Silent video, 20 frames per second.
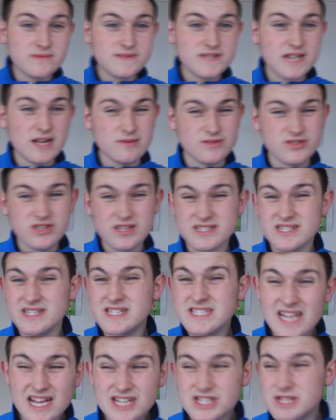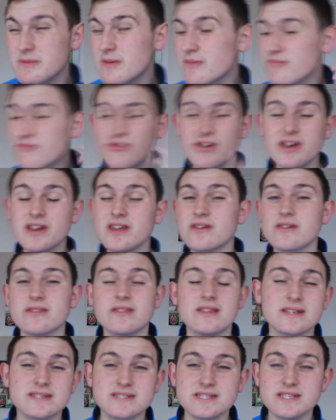done, James Justin. He's actually been really
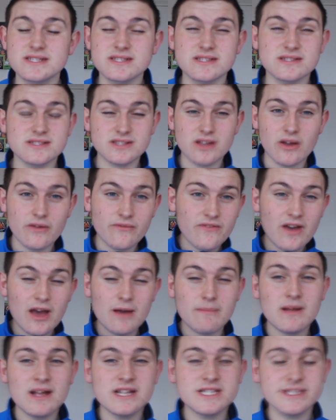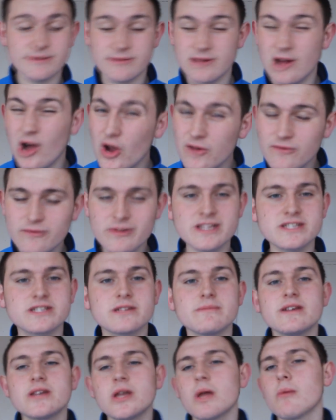good this season, so fair play to him. Hopefully he's
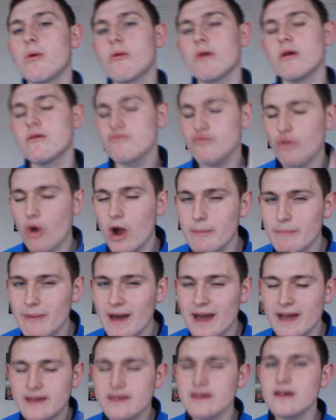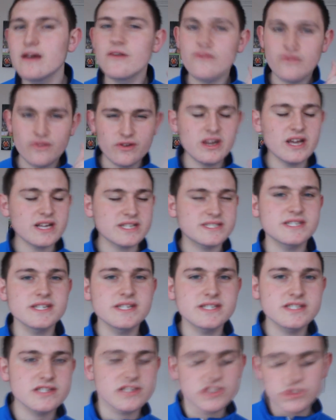going to be number one right back for next
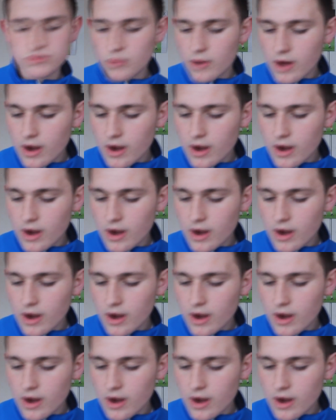season as